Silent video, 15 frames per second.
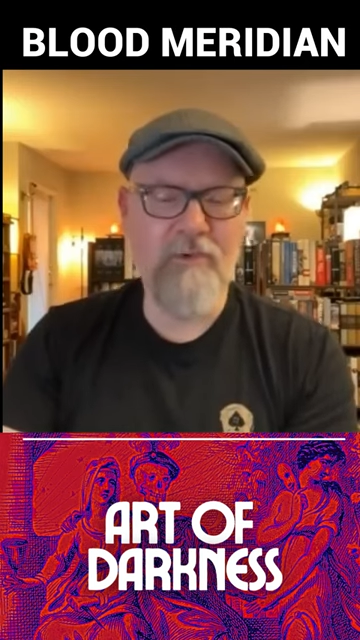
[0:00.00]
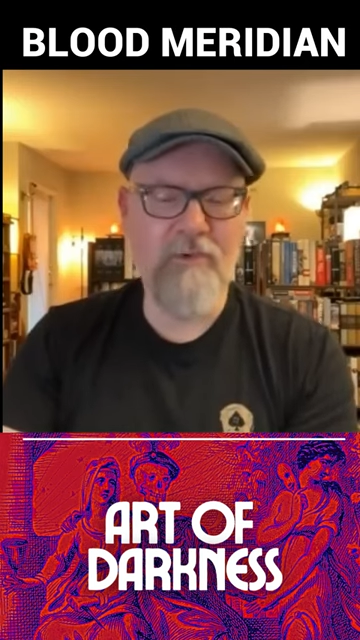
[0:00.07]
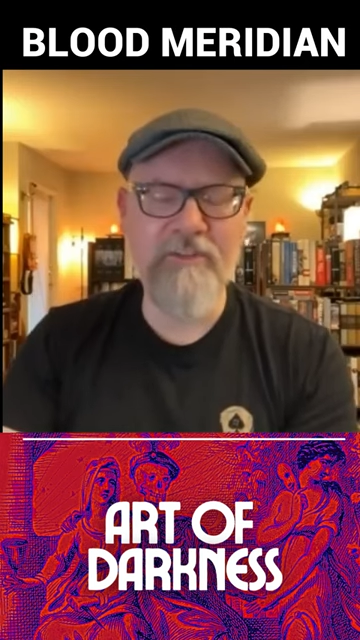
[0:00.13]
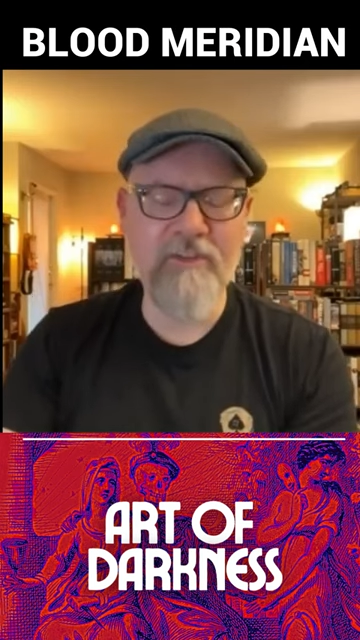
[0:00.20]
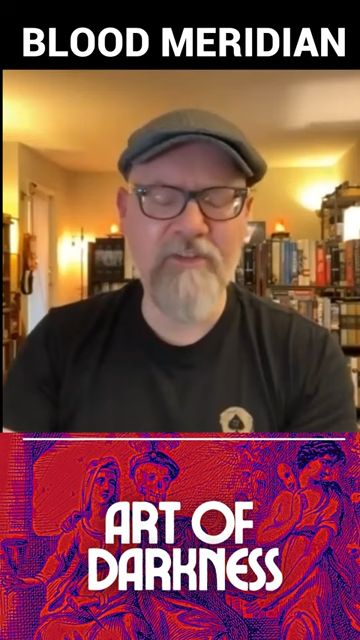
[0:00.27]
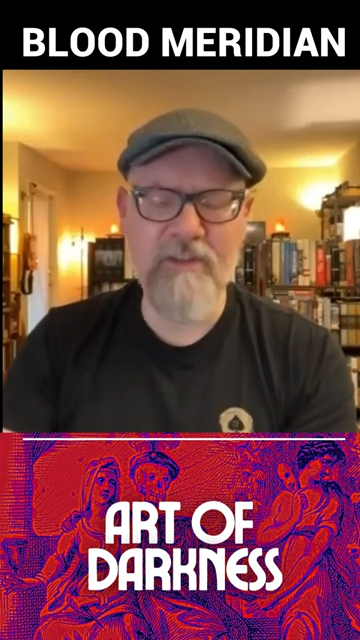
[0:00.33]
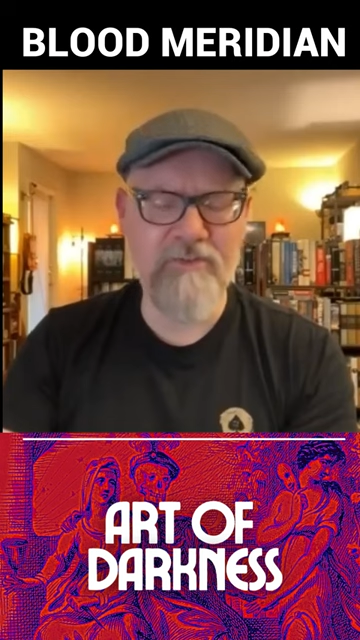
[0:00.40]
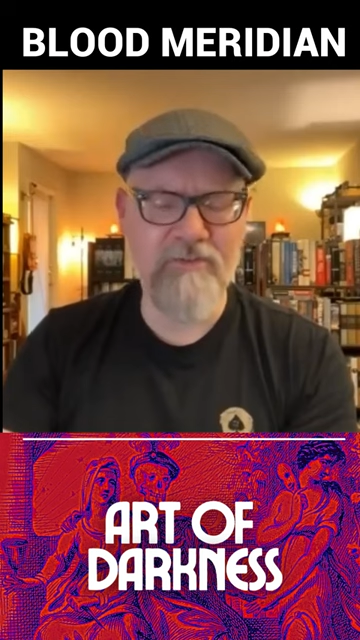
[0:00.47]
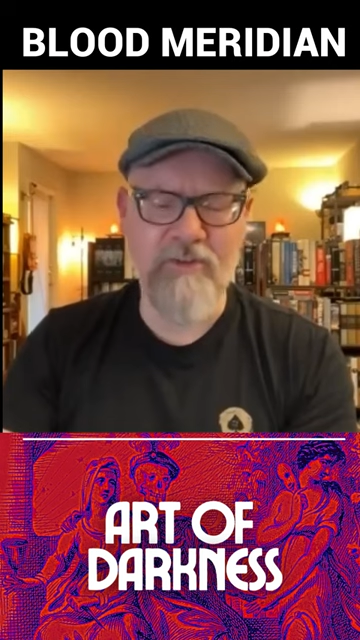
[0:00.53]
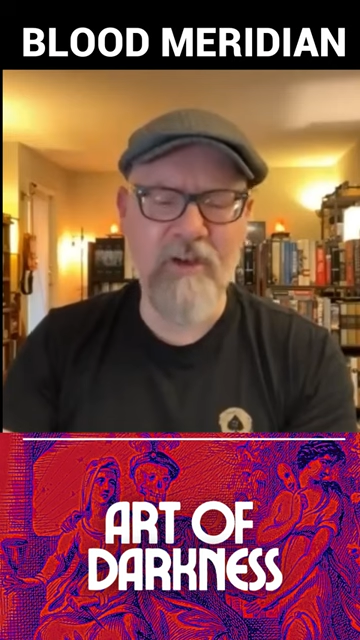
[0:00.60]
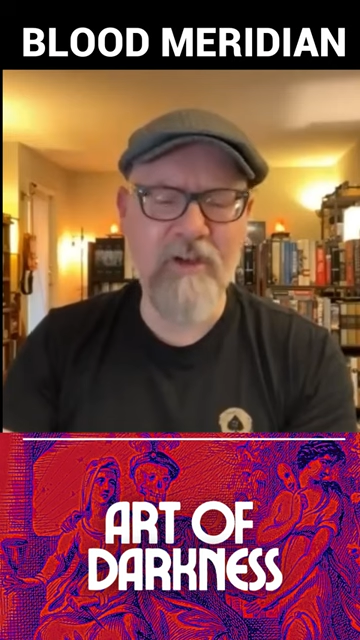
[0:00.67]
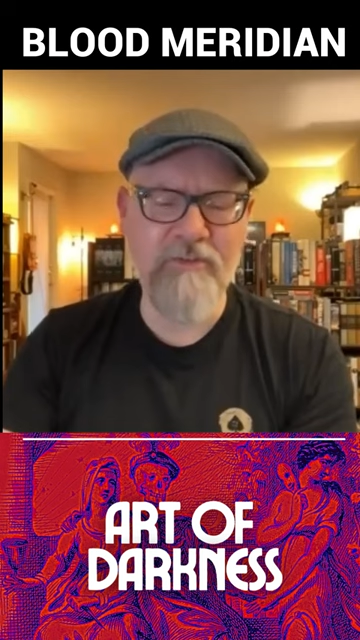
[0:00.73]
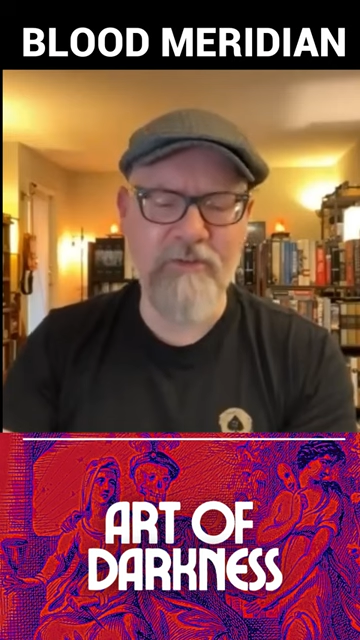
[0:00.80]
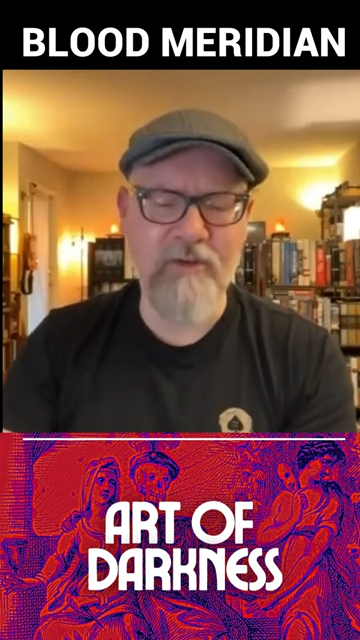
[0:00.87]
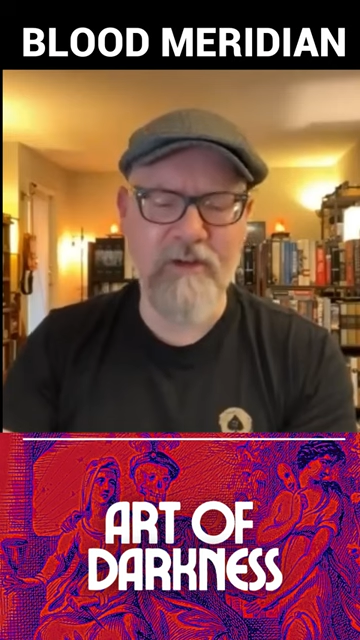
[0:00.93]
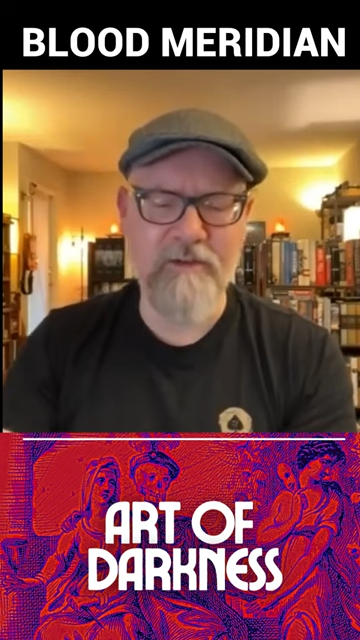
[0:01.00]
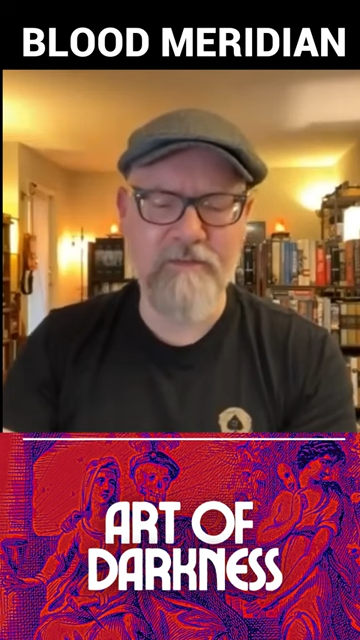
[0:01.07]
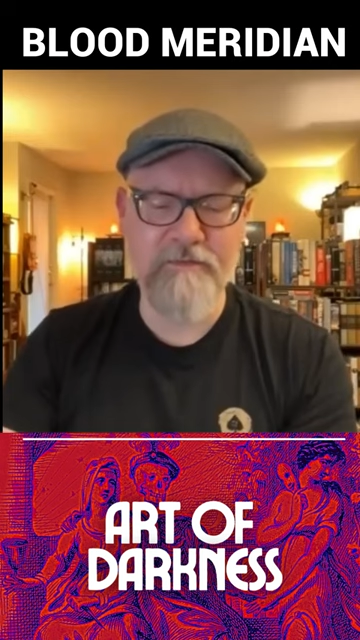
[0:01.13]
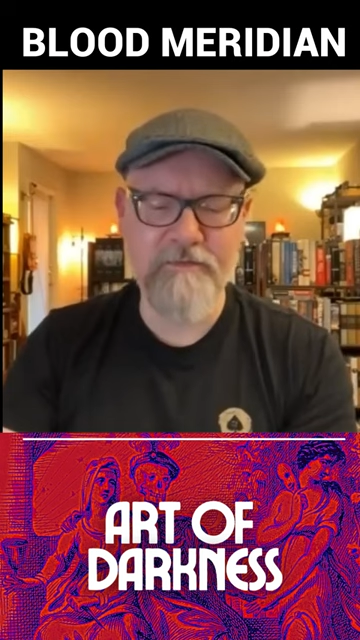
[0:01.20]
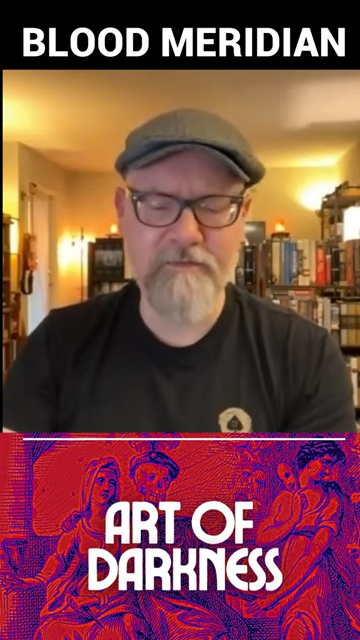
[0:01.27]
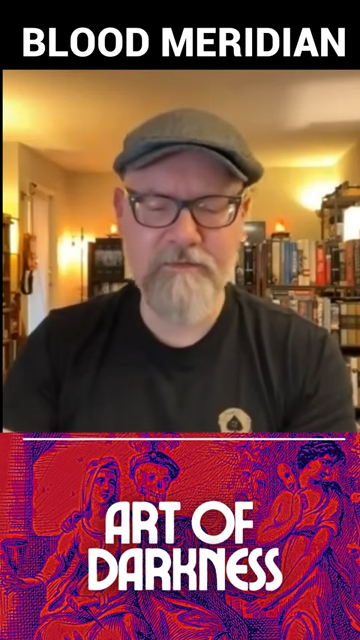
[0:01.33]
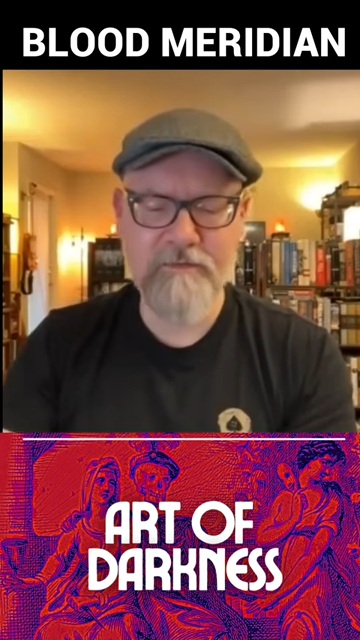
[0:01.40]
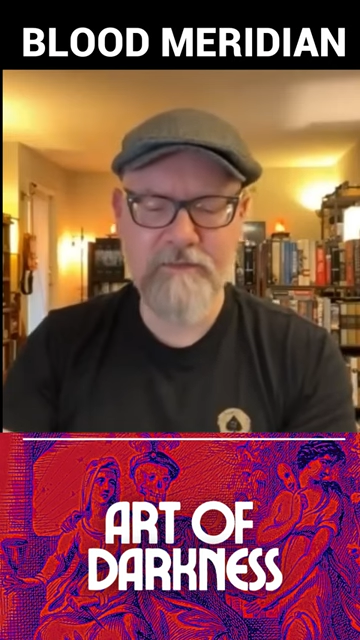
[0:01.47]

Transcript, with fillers: What's he a judge of?